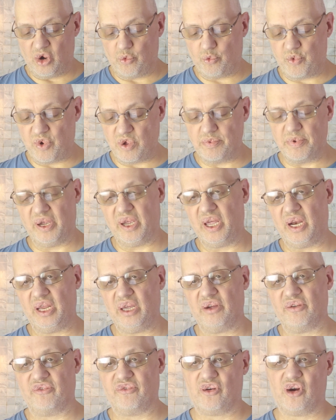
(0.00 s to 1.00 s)
we've been
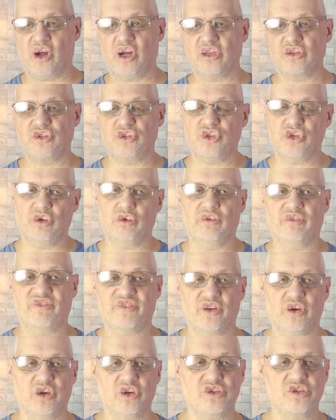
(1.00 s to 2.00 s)
getting a frost June
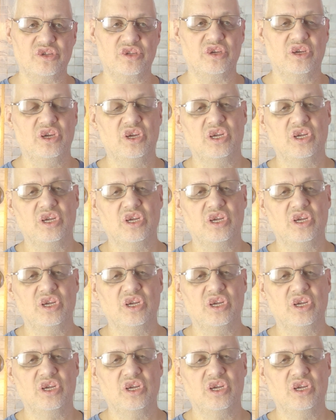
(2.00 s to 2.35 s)
1st.